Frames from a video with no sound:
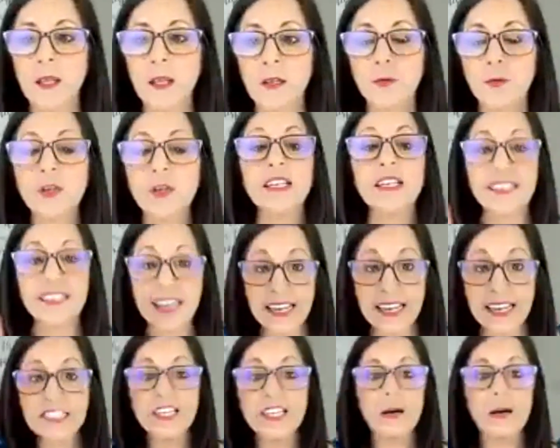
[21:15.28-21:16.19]
We're the
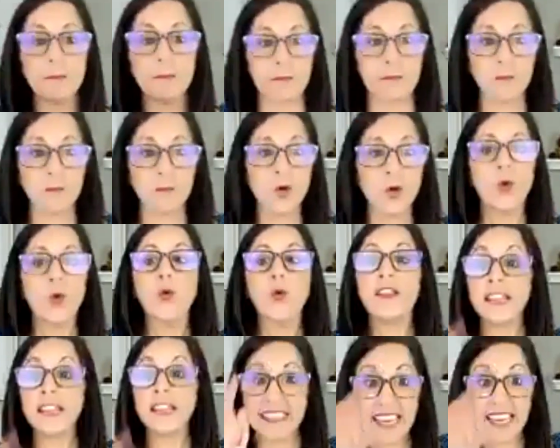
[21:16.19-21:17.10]
kingdom. We're
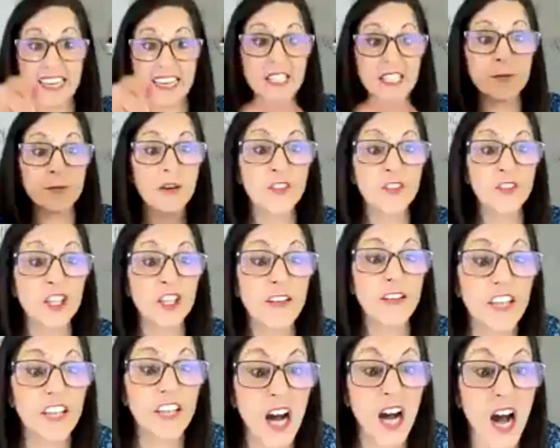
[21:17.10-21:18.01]
the kingdom of the
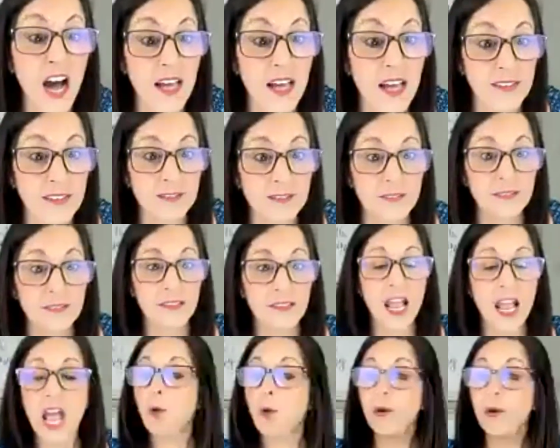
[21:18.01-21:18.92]
living God.
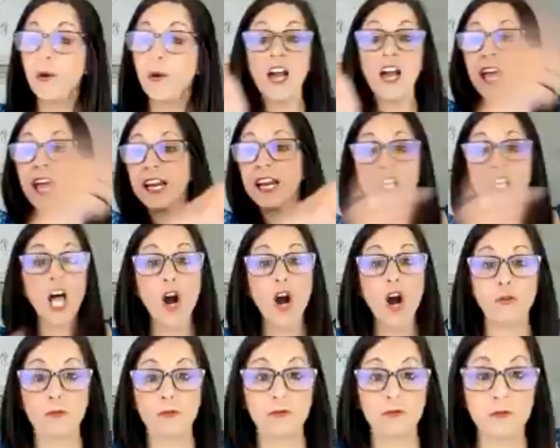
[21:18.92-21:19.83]
And we're not
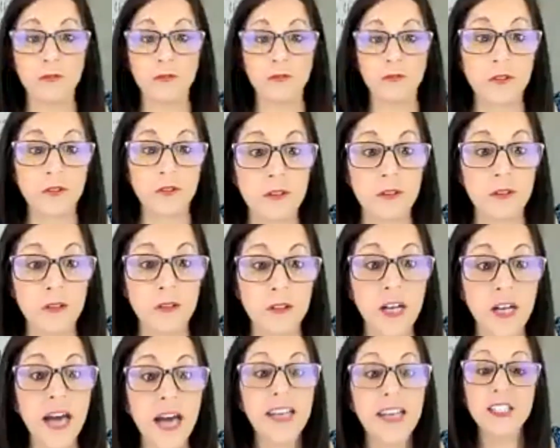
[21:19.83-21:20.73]
alone.
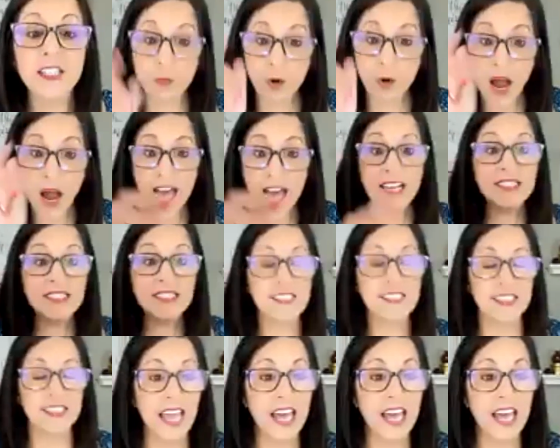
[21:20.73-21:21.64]
God has brought us
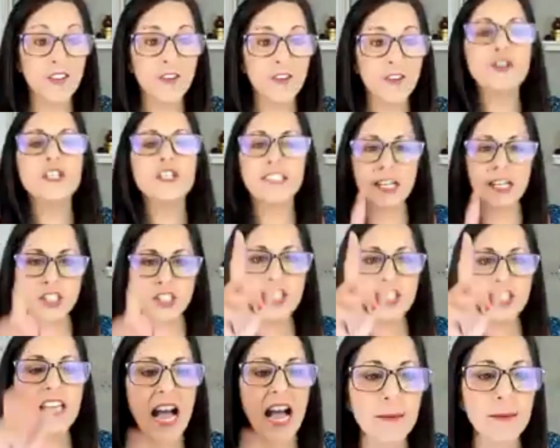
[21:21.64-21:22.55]
together for such a
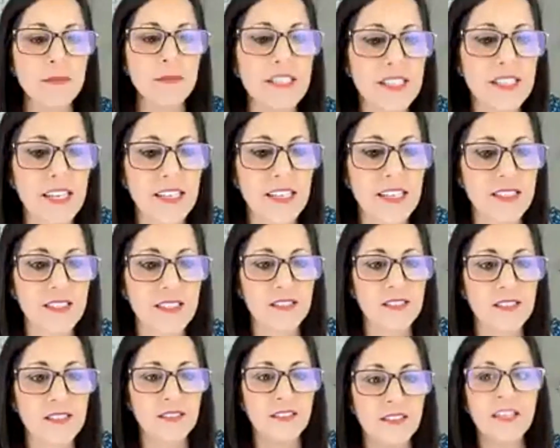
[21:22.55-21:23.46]
time as this
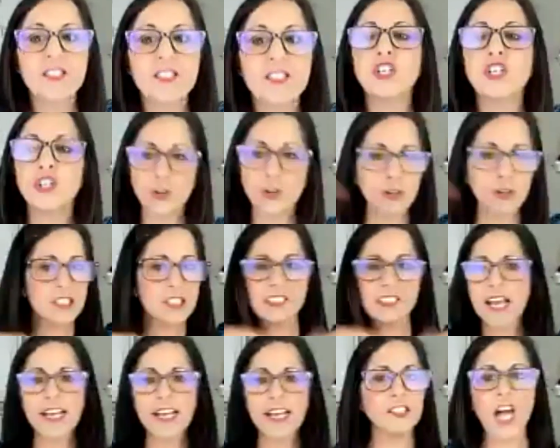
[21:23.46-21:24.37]
to use the
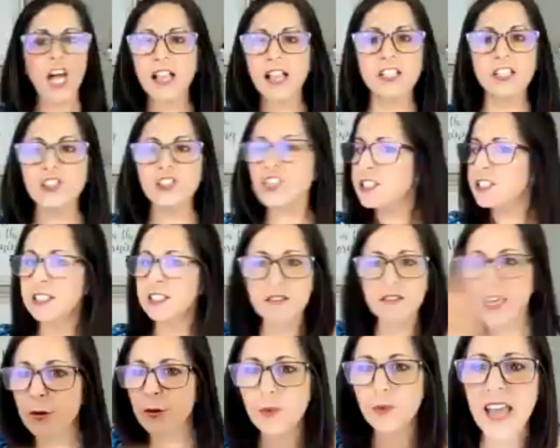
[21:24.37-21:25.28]
technologies
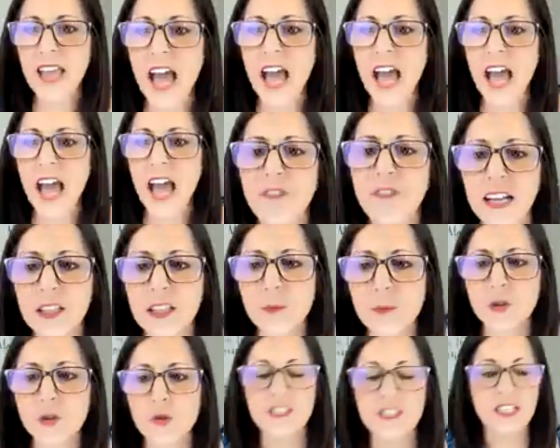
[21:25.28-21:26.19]
that we have available
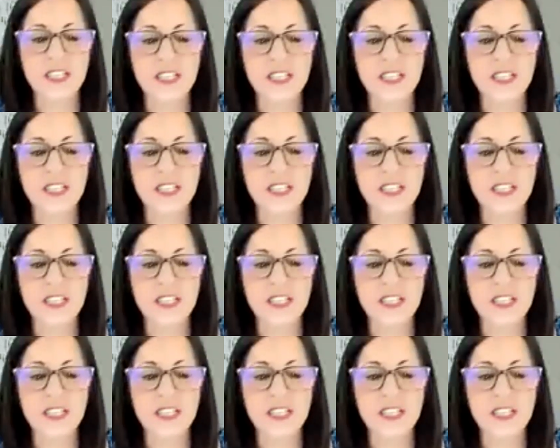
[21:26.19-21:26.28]
to us.